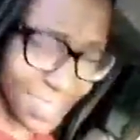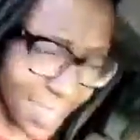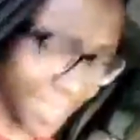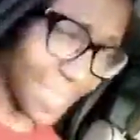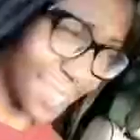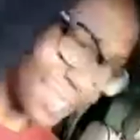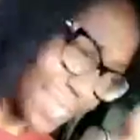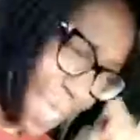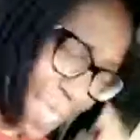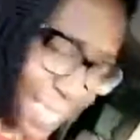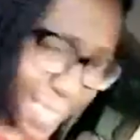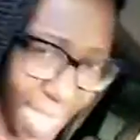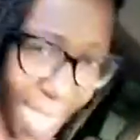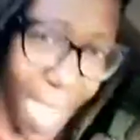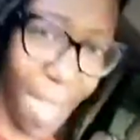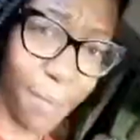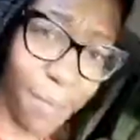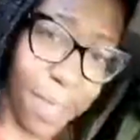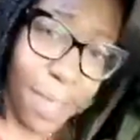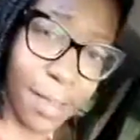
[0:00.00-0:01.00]
see this
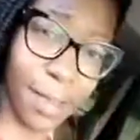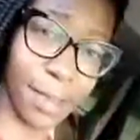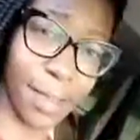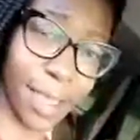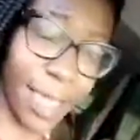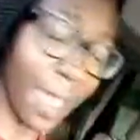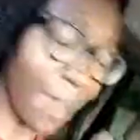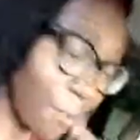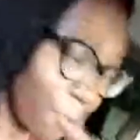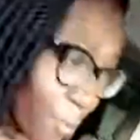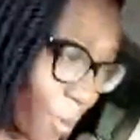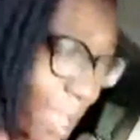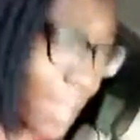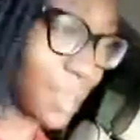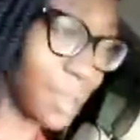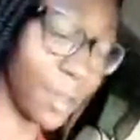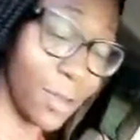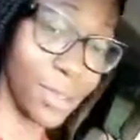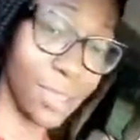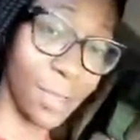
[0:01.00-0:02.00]
cabin. I can't wait
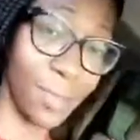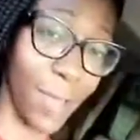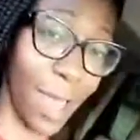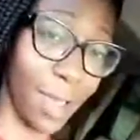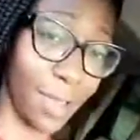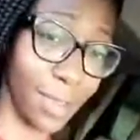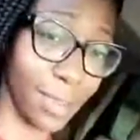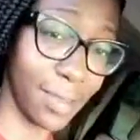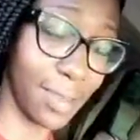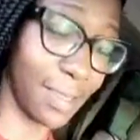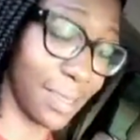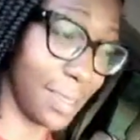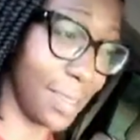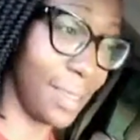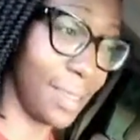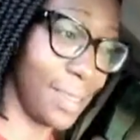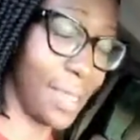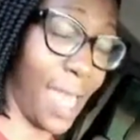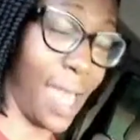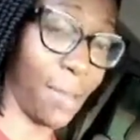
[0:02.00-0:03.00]
to go to the mountains and see
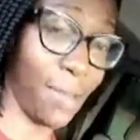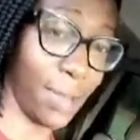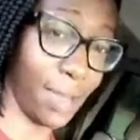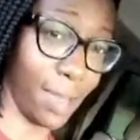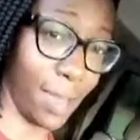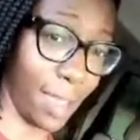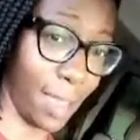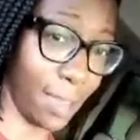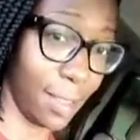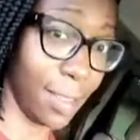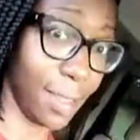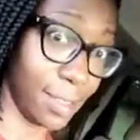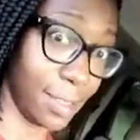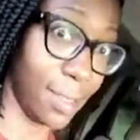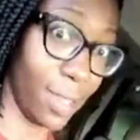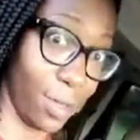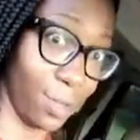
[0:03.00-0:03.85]
this cabin today. Let's